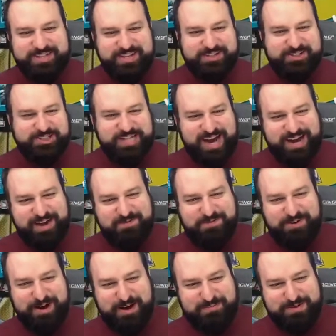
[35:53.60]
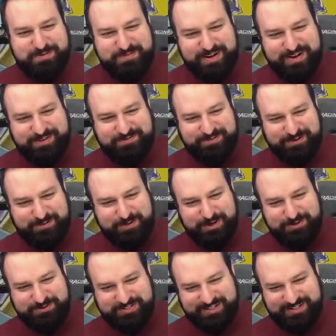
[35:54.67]
shout out for Omnimon from
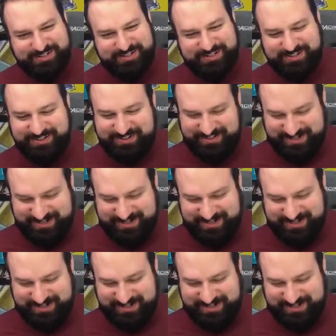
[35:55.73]
Hoser.